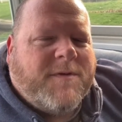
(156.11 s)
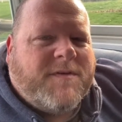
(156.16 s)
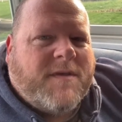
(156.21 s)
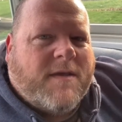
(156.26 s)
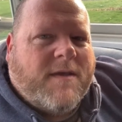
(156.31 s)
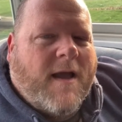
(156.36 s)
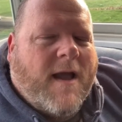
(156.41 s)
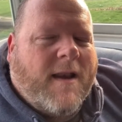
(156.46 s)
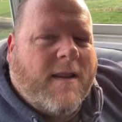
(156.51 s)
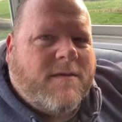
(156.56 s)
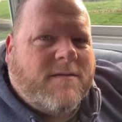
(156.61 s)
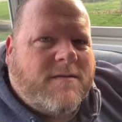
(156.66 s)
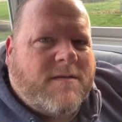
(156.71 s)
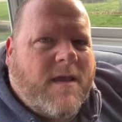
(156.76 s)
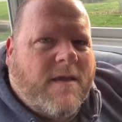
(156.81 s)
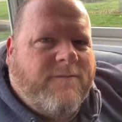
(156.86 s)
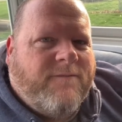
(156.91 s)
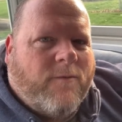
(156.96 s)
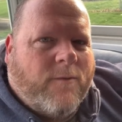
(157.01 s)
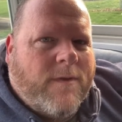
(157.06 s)
that God had
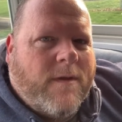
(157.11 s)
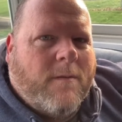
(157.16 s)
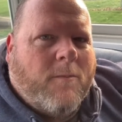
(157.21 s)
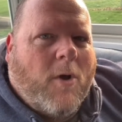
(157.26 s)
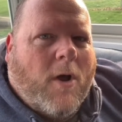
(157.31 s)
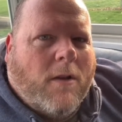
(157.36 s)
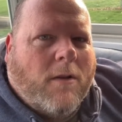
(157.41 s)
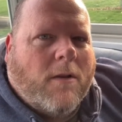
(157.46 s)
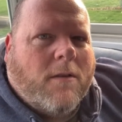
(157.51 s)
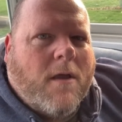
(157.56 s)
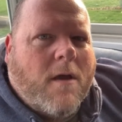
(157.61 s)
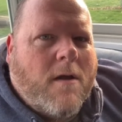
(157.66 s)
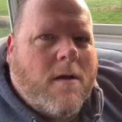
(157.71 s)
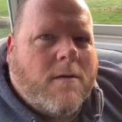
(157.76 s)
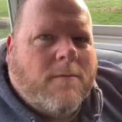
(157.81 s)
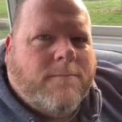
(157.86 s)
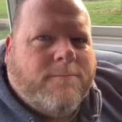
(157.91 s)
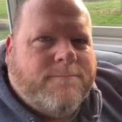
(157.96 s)
set for them all along.